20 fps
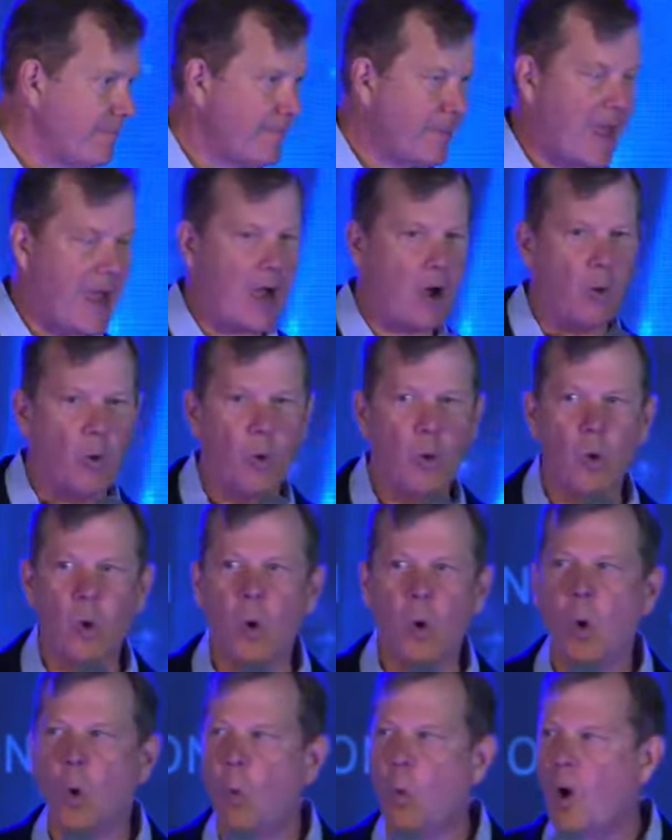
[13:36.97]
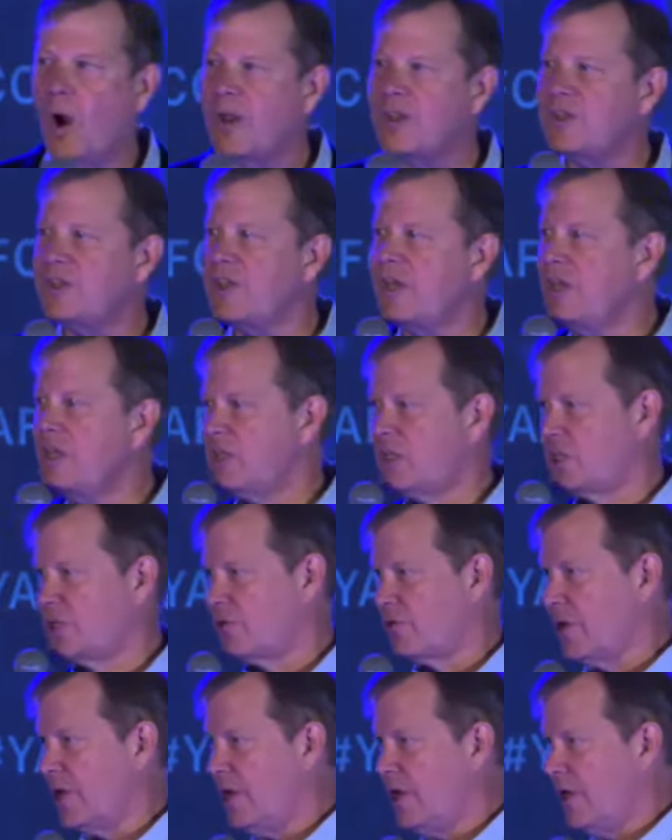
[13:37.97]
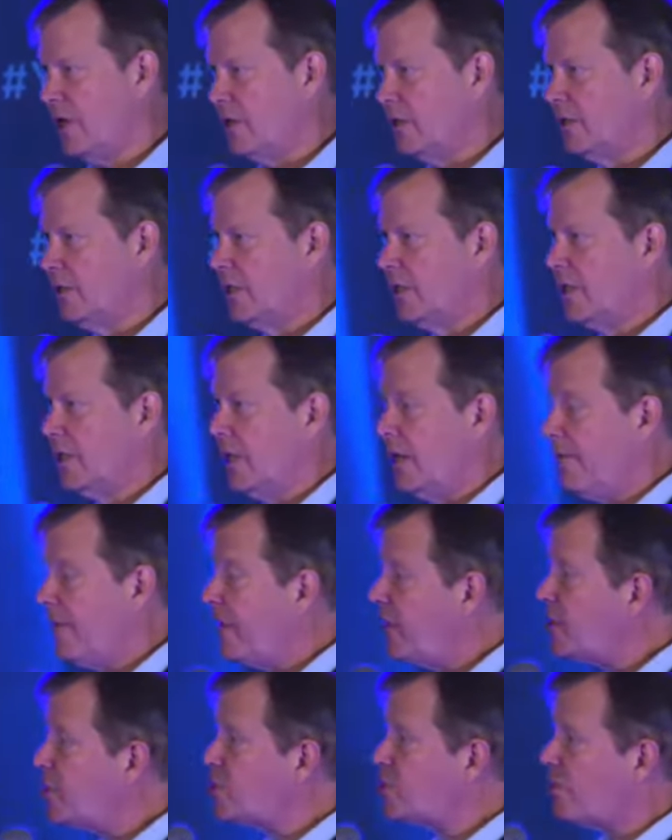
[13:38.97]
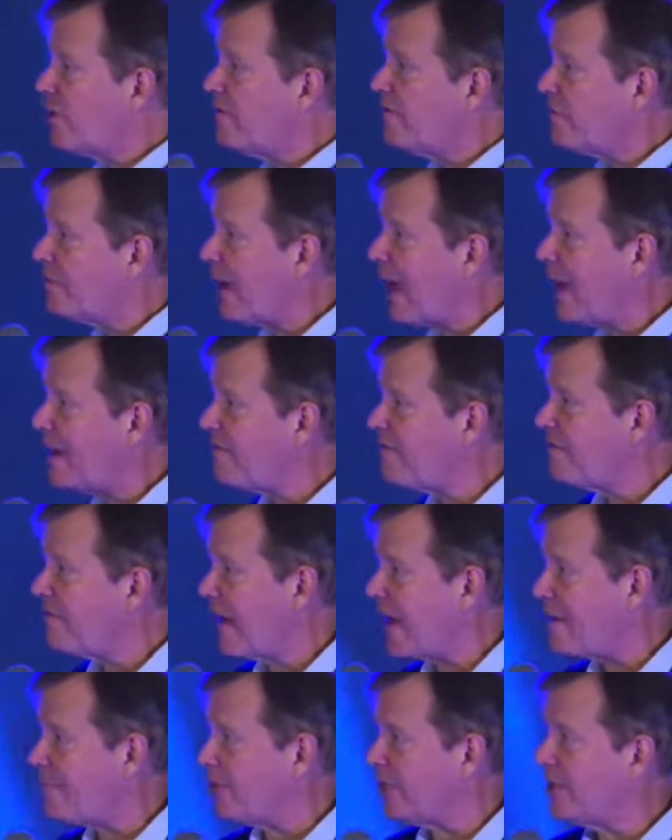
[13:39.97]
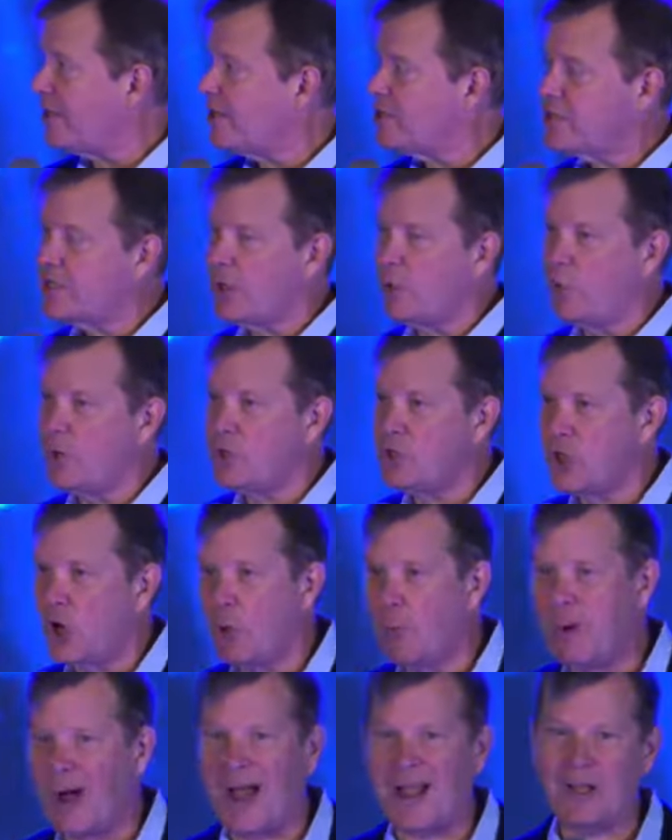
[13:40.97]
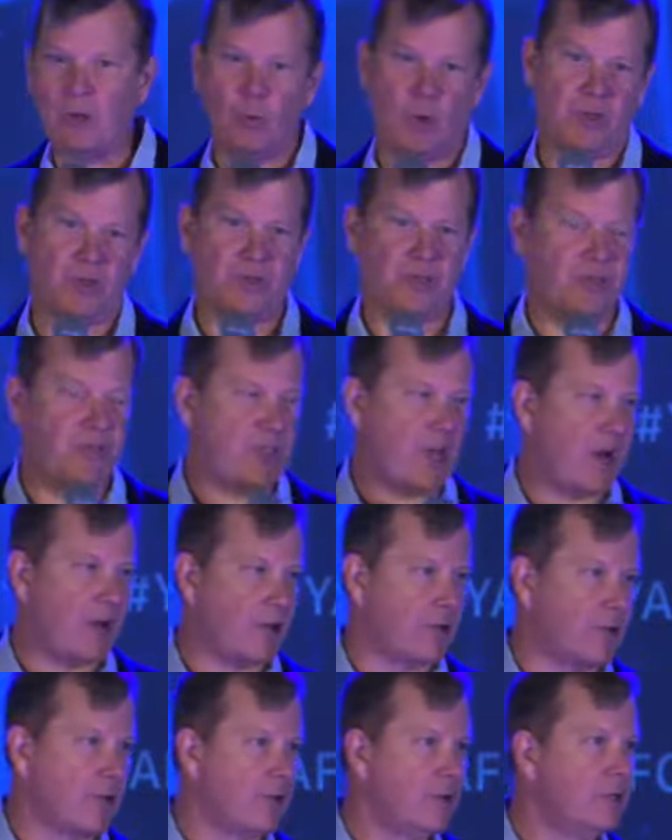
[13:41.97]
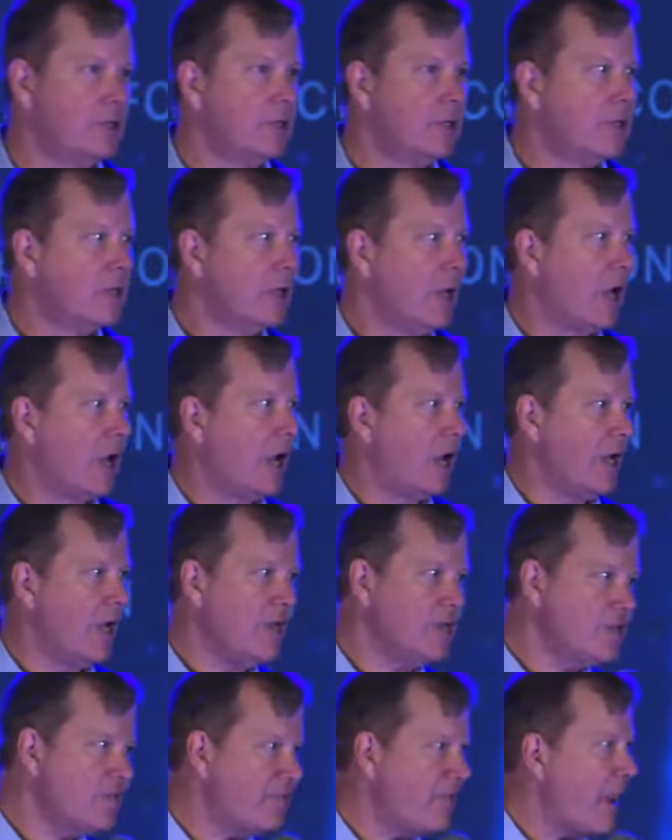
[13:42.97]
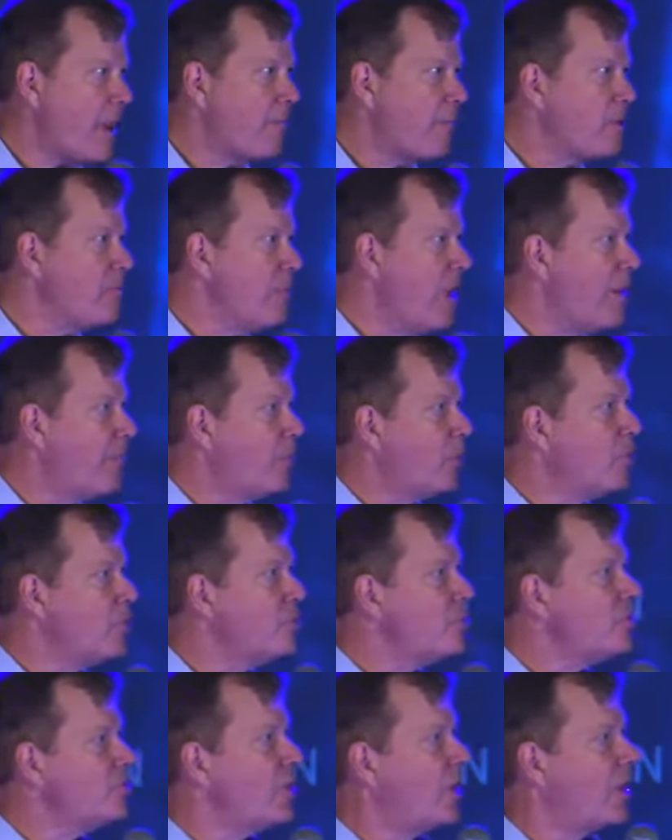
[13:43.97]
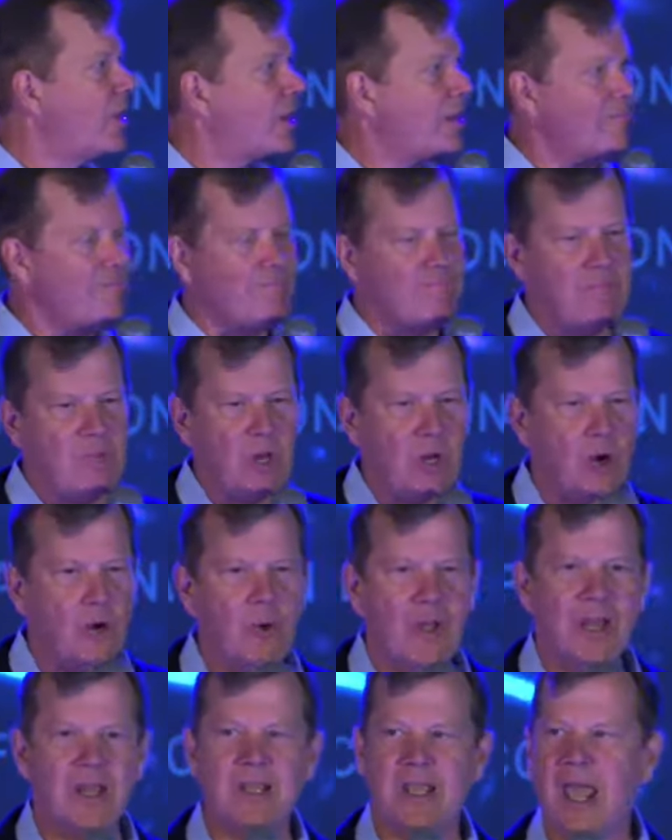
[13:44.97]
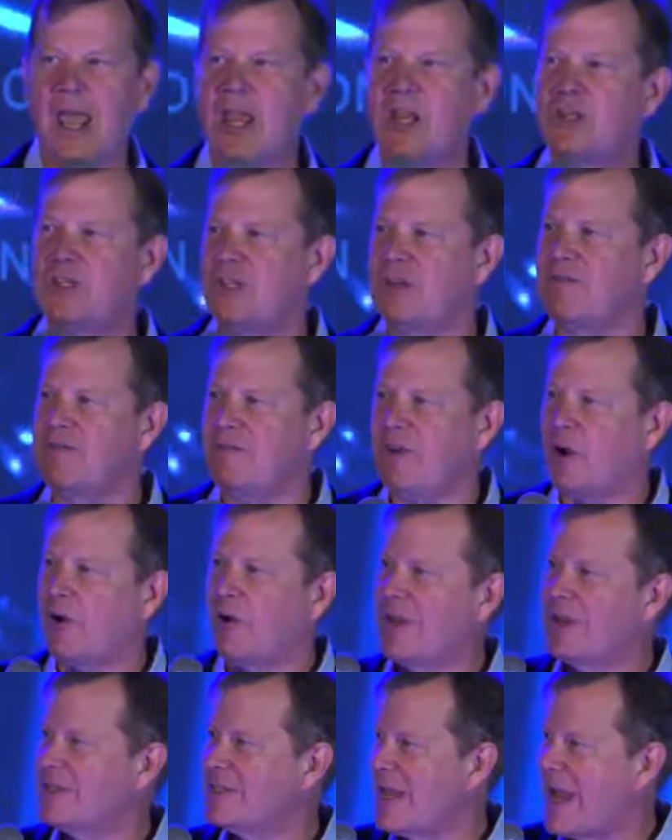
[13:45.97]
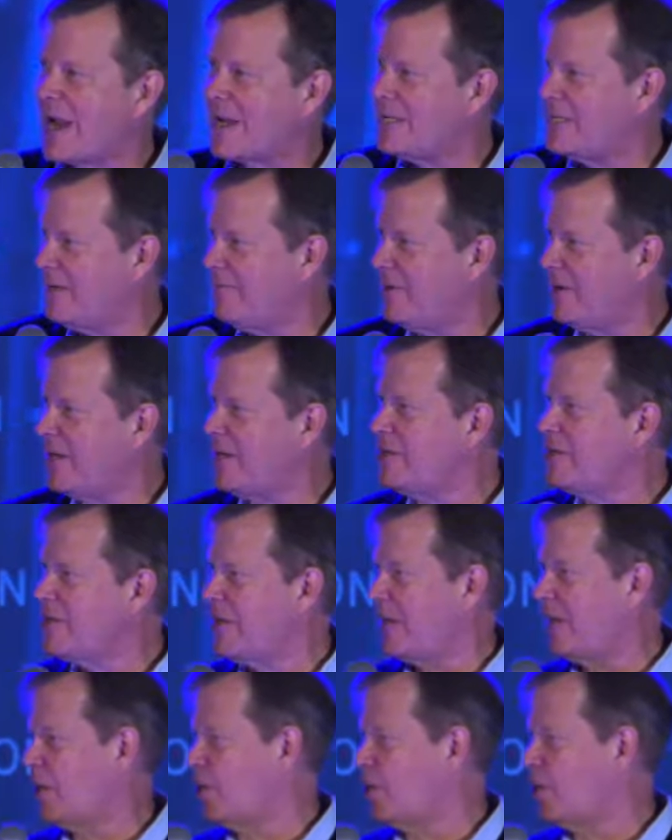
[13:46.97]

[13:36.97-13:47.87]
Now, what is the history here? The history of the Biden family is that when Joe Biden was a senator, uh, his family members, uh, you know, engaged in various activities that